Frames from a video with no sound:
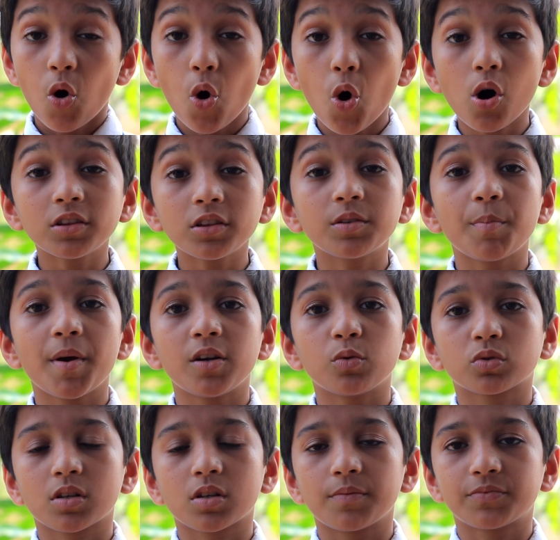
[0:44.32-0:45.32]
all the
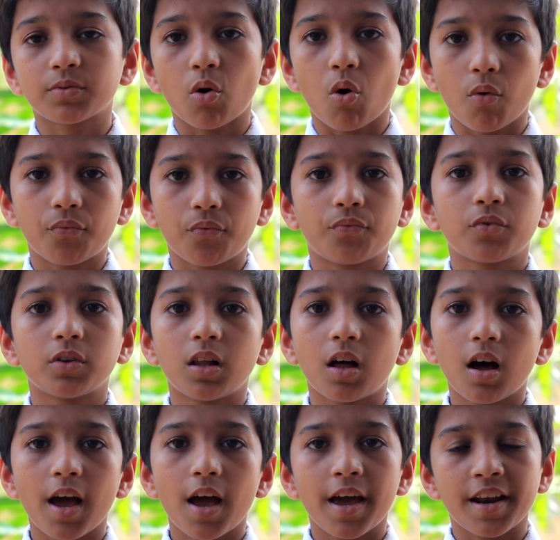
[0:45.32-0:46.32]
manuscripts of
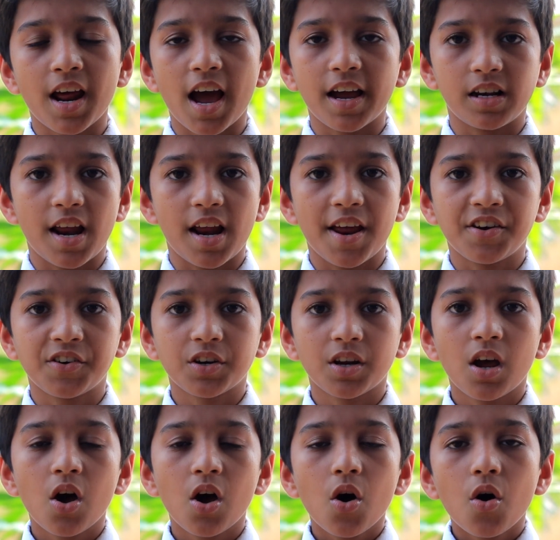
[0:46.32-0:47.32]
an island.
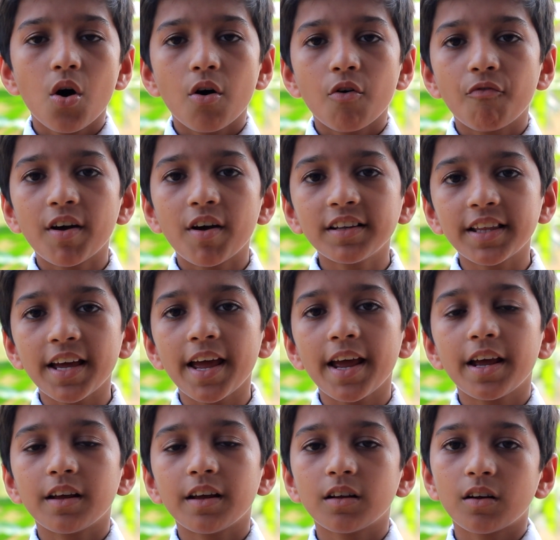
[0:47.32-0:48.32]
When
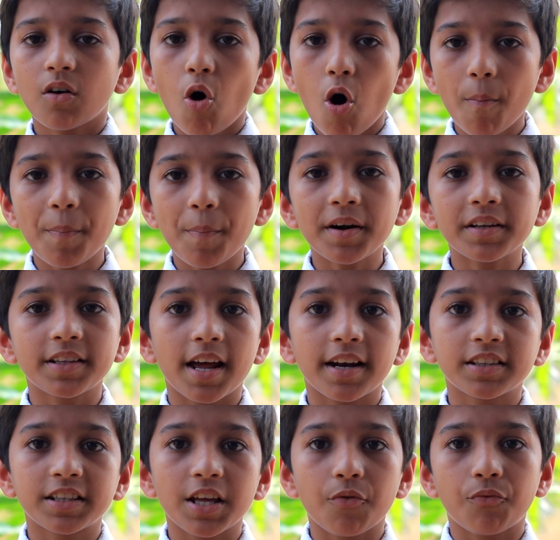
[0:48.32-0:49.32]
they opened
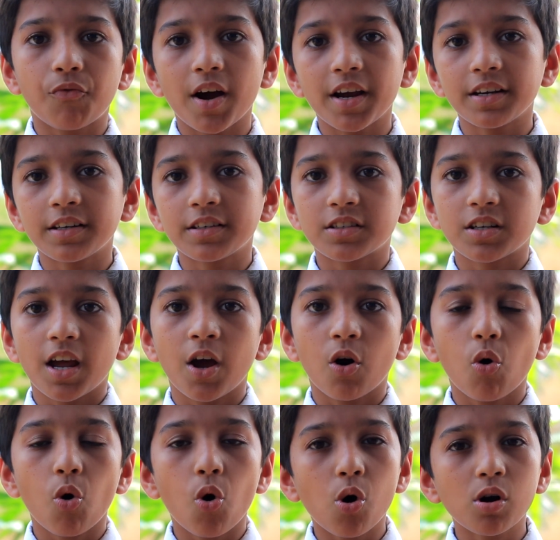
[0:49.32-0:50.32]
that, they find
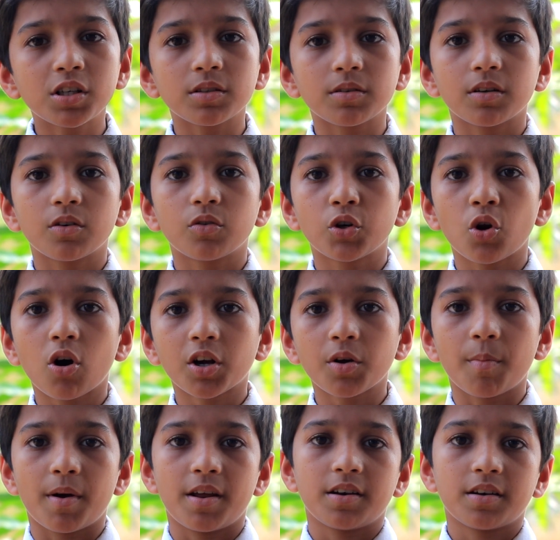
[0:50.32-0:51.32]
an old
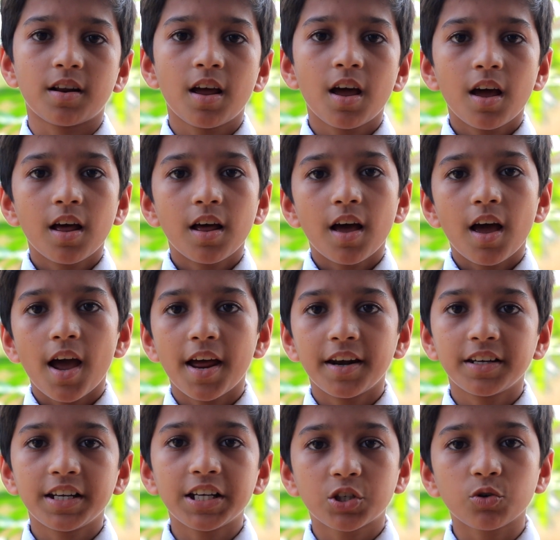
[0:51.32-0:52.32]
document
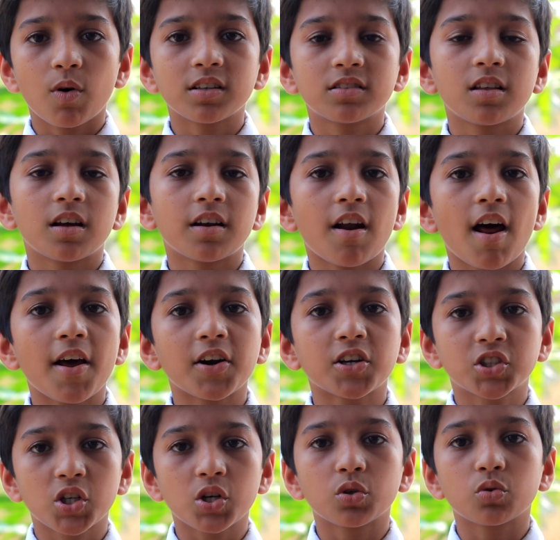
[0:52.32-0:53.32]
and it was the
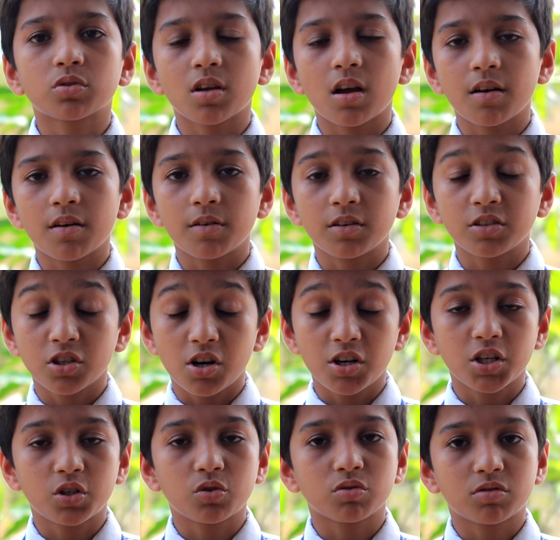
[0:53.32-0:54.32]
direction to
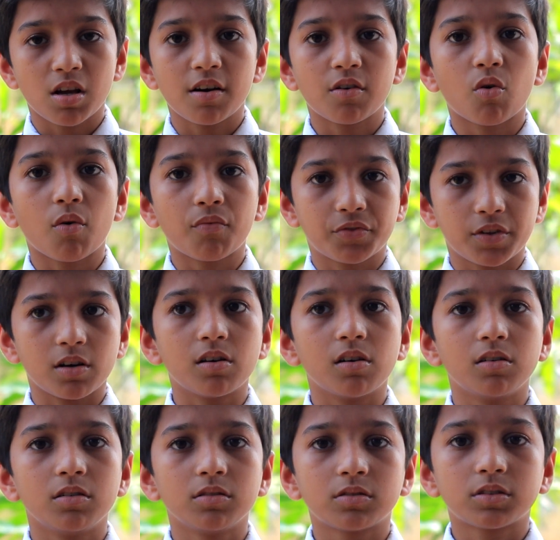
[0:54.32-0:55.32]
journey to the center of the
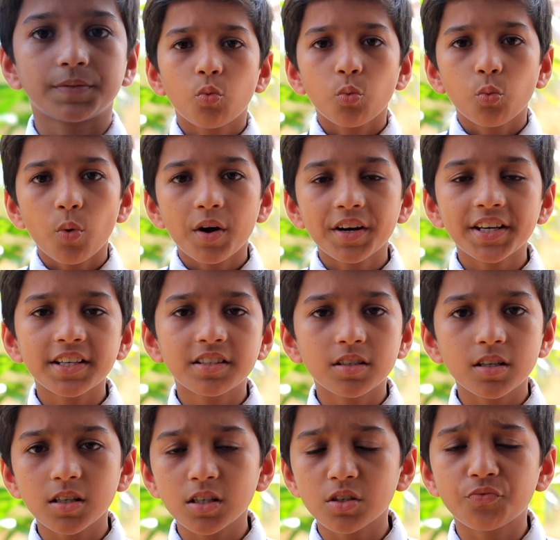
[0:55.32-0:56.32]
earth. When he
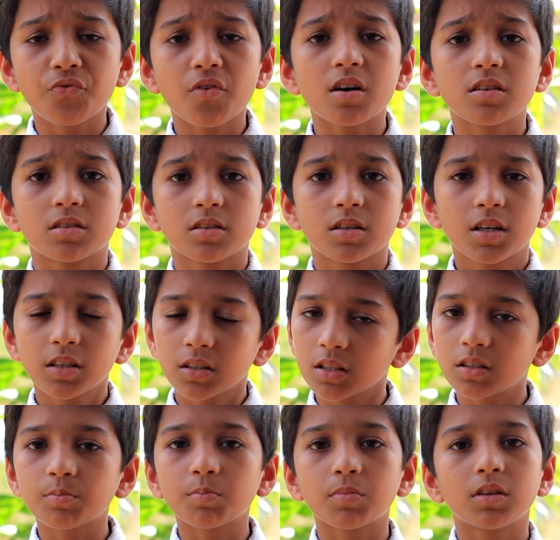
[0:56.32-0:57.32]
sees it first, he
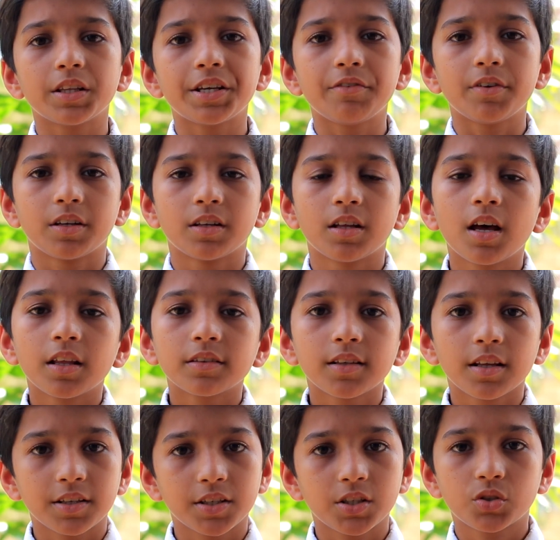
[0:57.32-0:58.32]
didn't believe it.
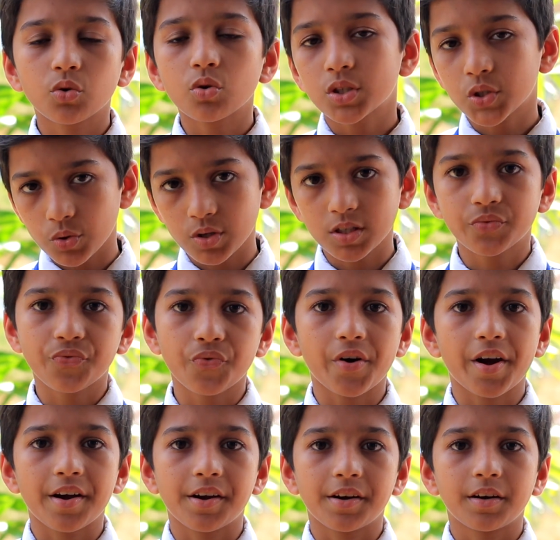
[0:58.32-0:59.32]
Then he shows to his
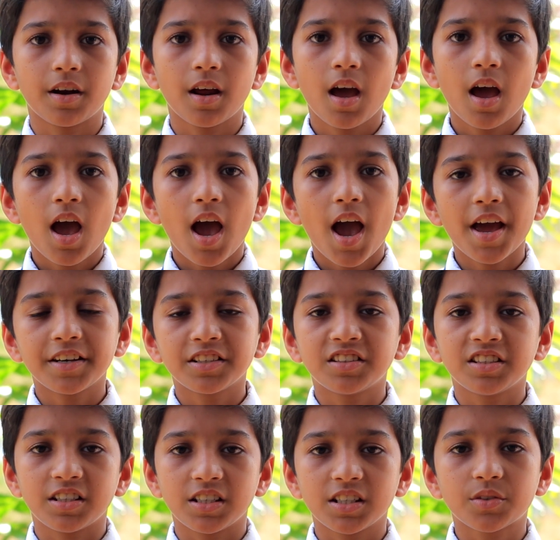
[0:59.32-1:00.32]
friend
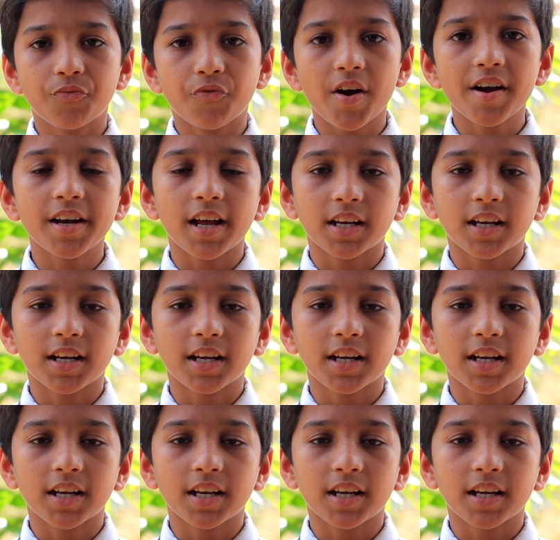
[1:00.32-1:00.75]
and his friend